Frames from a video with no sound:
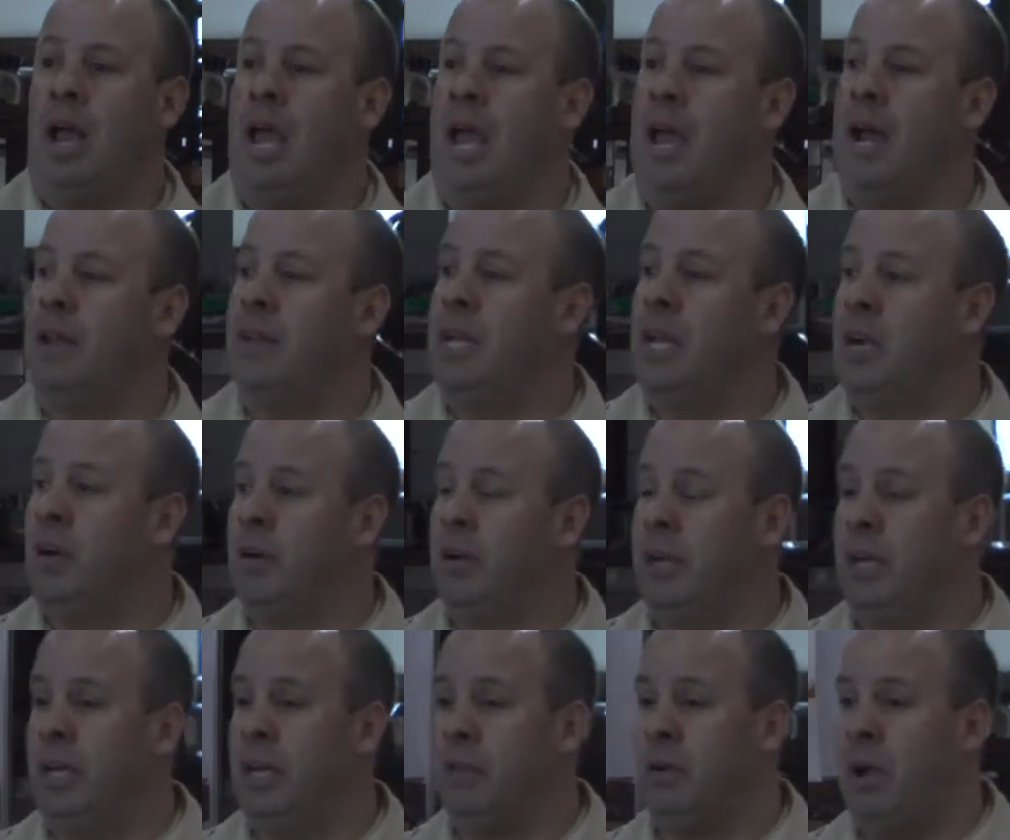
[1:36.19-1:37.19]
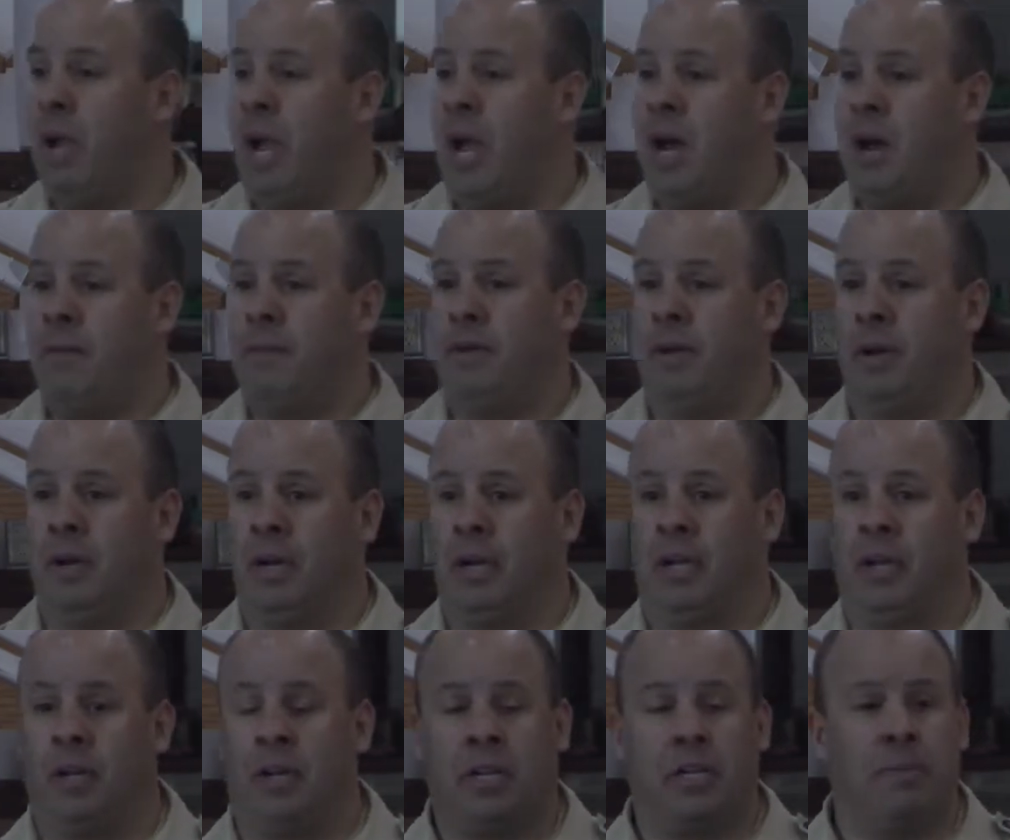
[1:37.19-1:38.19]
And they are going to either have
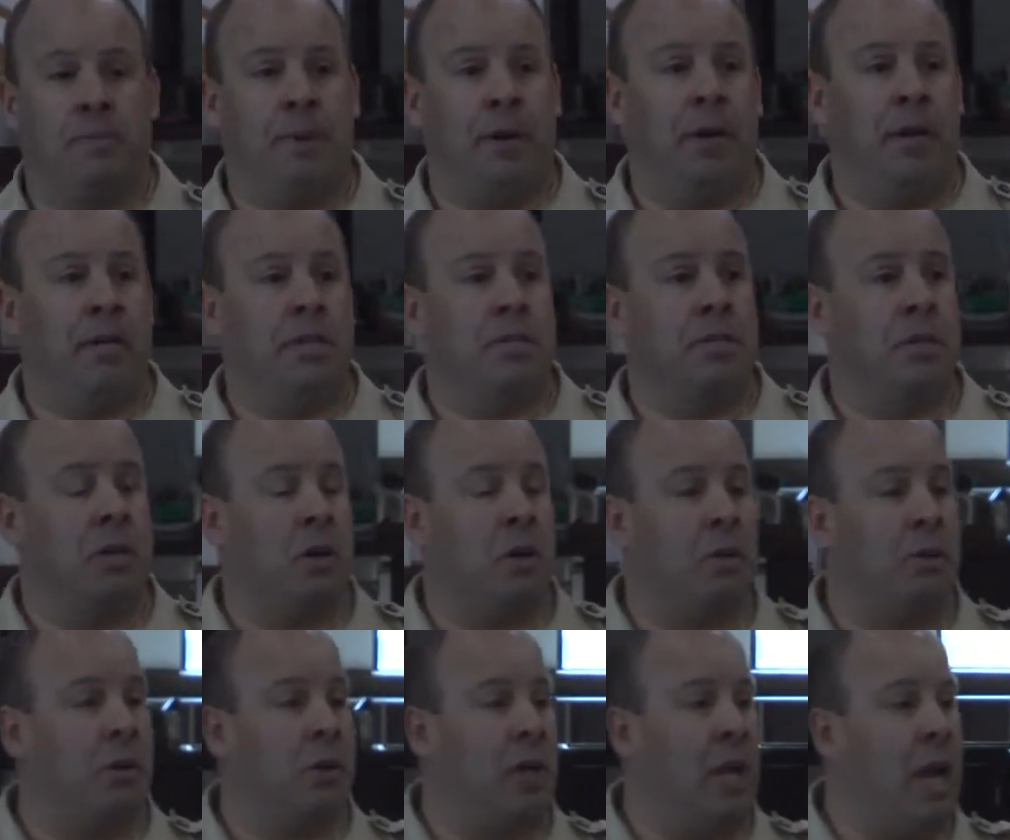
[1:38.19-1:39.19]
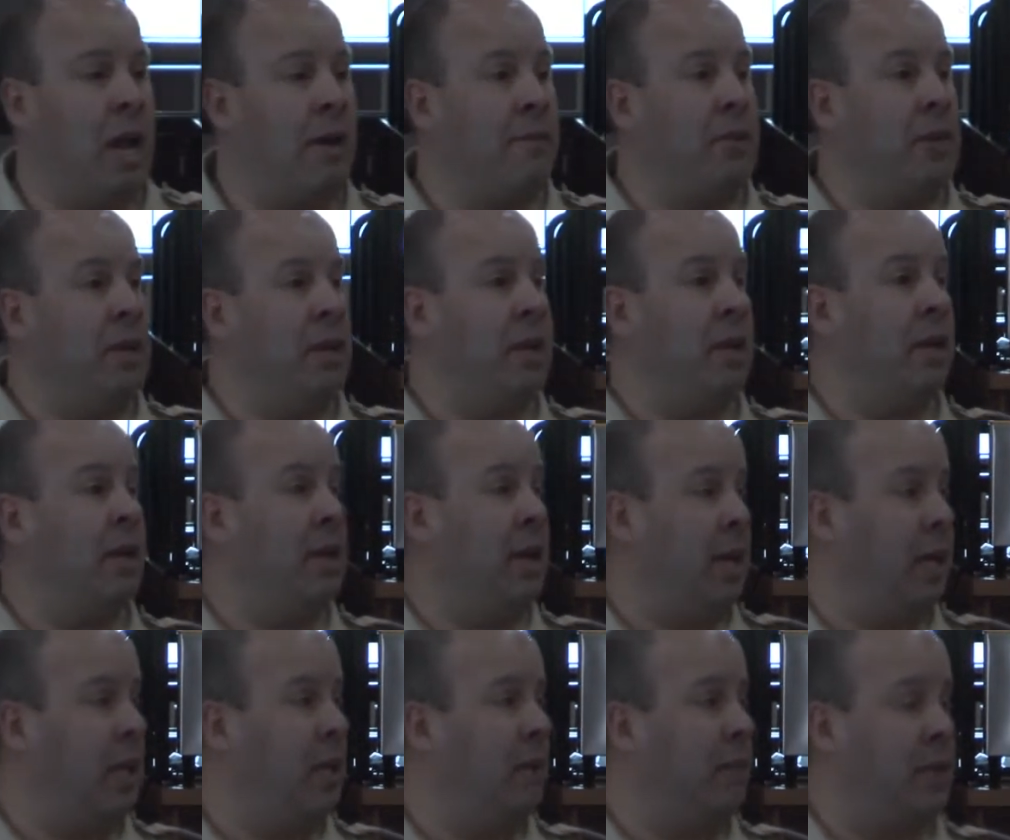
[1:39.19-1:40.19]
a good experience or they're going to have a
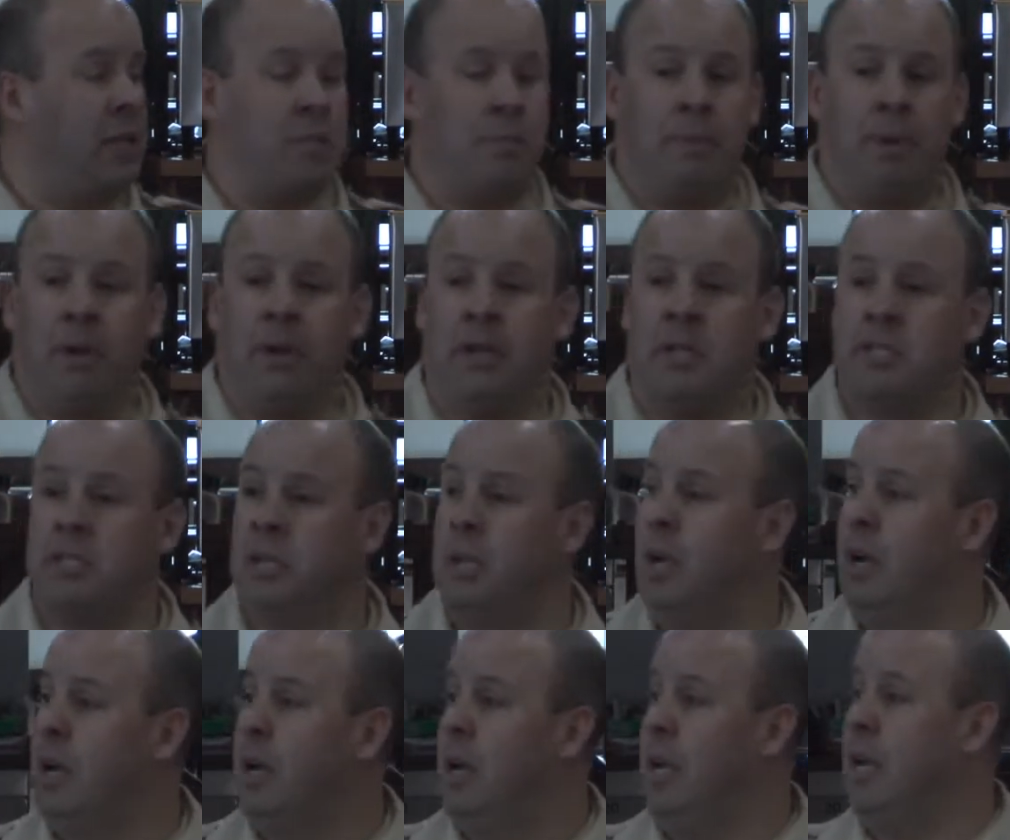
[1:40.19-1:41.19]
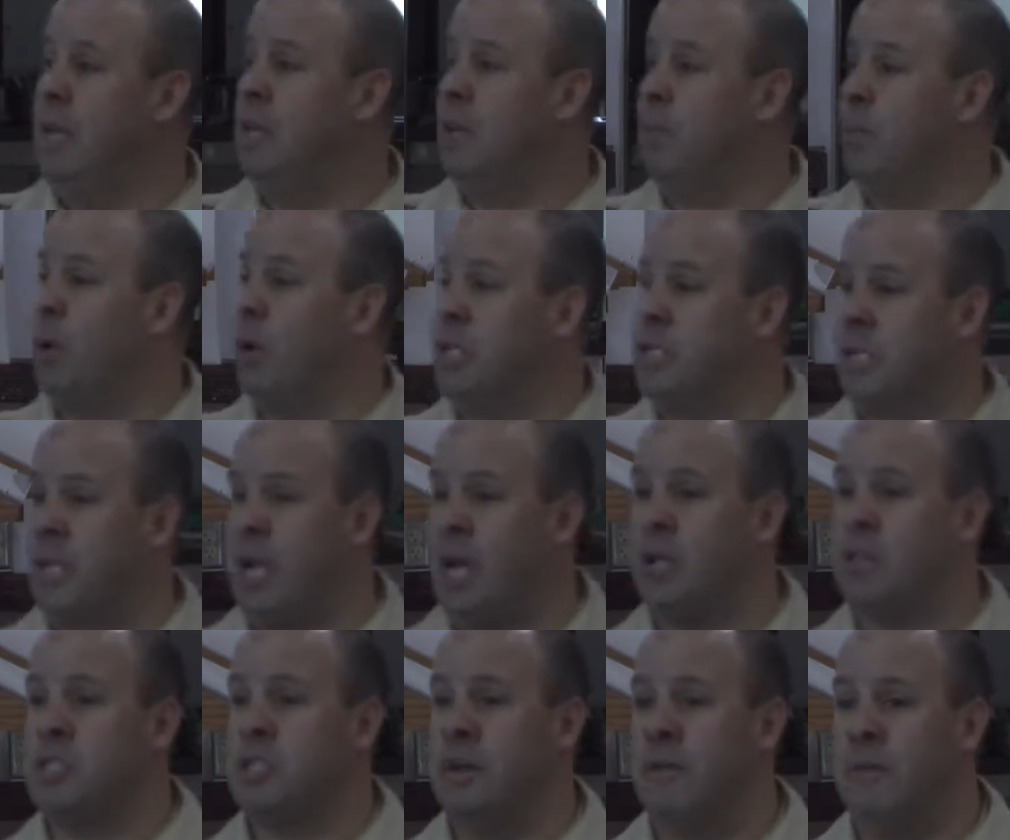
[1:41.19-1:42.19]
negative experience in the Boy
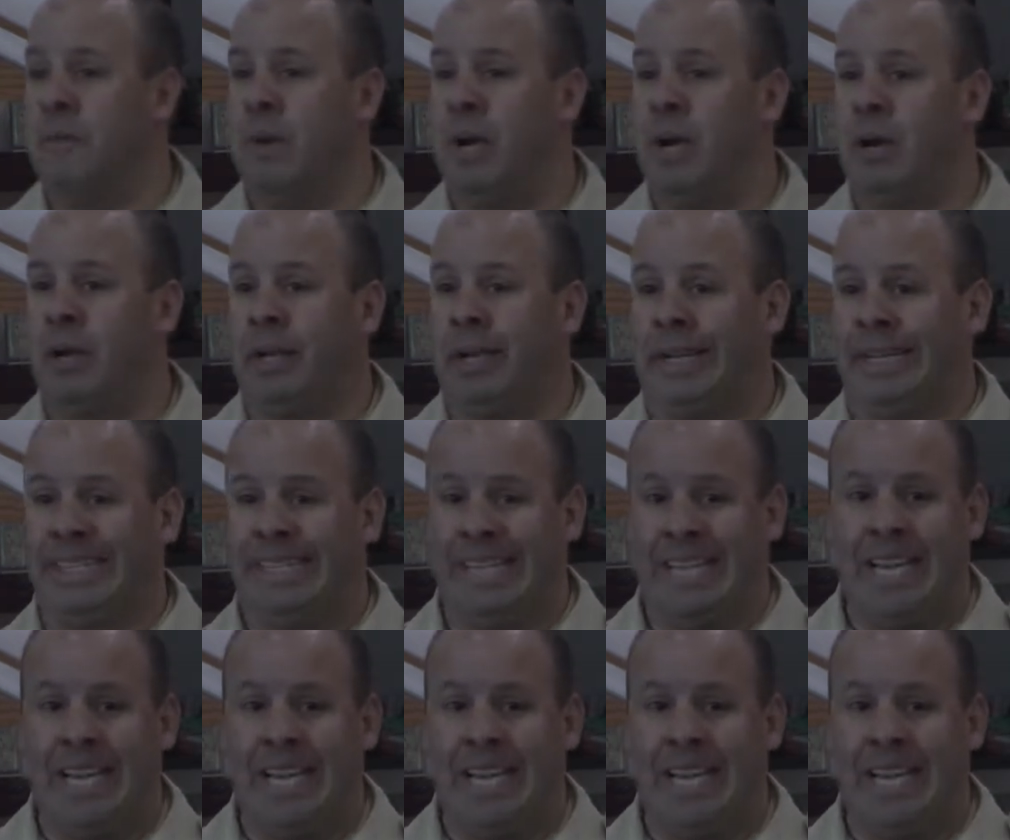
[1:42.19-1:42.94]
Scouts of America.